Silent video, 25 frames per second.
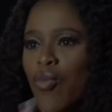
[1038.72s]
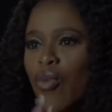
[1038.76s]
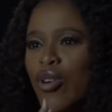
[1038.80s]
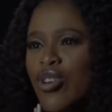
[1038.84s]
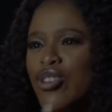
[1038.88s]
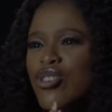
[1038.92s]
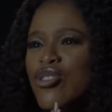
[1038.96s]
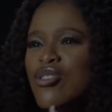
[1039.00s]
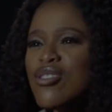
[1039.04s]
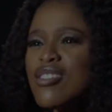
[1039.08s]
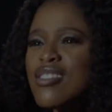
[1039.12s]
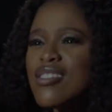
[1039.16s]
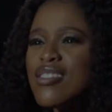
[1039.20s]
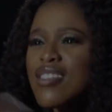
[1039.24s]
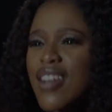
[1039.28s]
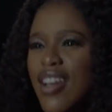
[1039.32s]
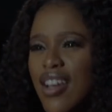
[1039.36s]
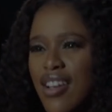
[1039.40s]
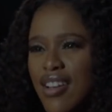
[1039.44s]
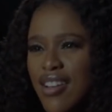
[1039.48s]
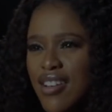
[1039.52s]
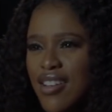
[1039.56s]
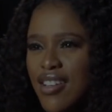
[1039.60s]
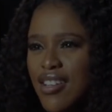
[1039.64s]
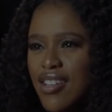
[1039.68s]
what do you
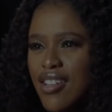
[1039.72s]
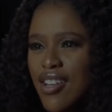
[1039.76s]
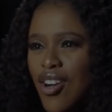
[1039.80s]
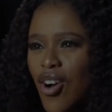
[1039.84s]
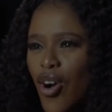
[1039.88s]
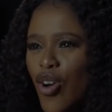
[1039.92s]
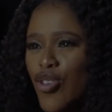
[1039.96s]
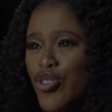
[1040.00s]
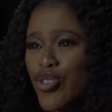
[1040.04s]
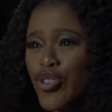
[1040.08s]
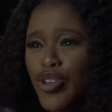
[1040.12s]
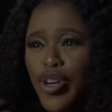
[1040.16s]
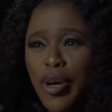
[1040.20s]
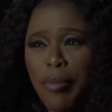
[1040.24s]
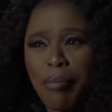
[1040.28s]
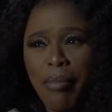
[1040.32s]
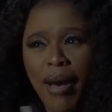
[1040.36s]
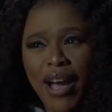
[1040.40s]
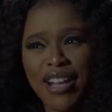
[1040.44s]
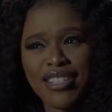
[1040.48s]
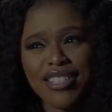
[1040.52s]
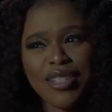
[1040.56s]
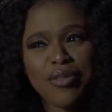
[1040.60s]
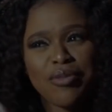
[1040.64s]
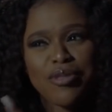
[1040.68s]
say? Are you
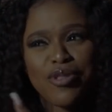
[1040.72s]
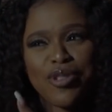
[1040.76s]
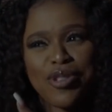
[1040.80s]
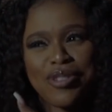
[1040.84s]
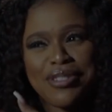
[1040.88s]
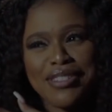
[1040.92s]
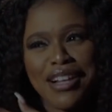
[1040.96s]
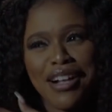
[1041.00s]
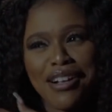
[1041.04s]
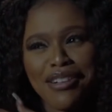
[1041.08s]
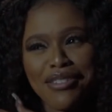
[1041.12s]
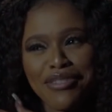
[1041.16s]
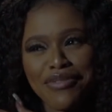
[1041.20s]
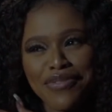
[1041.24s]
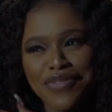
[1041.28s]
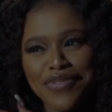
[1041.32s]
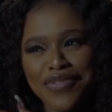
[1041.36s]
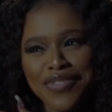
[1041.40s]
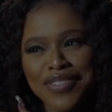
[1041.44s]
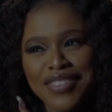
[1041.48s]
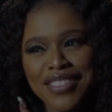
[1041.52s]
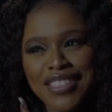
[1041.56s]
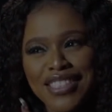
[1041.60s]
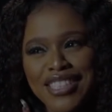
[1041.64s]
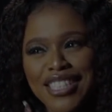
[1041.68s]
compassionate with yourself?
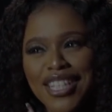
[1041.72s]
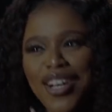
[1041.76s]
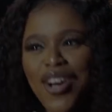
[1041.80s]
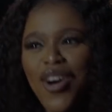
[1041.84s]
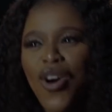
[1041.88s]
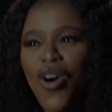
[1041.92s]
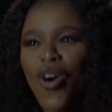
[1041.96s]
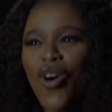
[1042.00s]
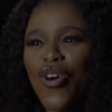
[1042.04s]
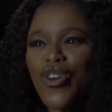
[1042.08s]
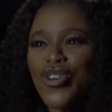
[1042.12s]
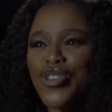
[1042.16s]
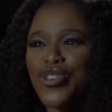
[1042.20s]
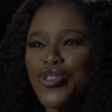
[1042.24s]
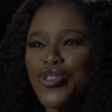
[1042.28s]
Are